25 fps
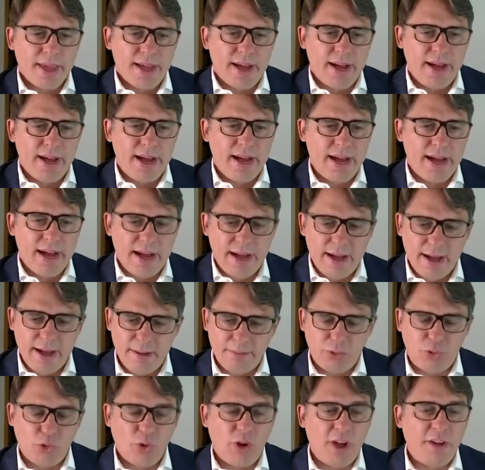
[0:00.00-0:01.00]

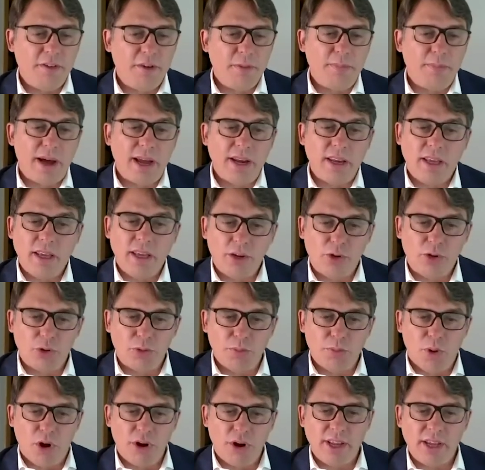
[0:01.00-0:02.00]
To everybody, good
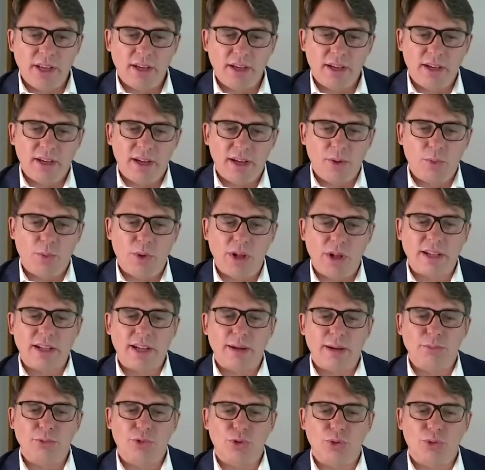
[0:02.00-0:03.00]
morning and
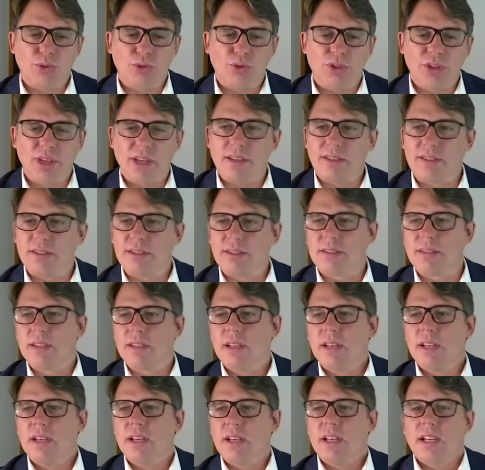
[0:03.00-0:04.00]
welcome to this
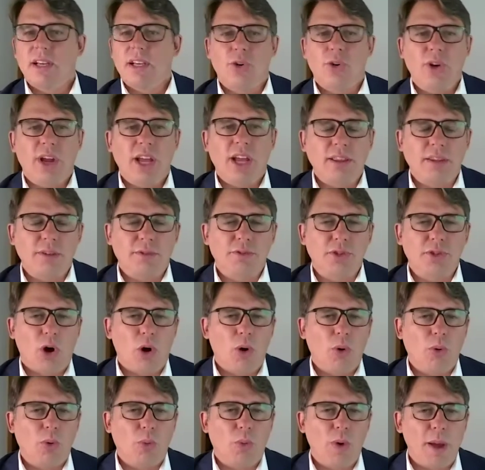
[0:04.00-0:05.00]
Creative
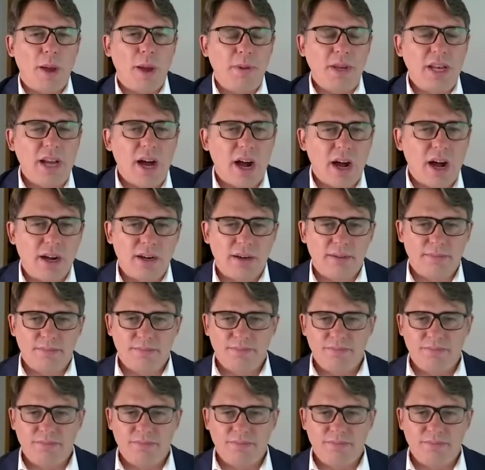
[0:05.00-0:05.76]
Zone webinar.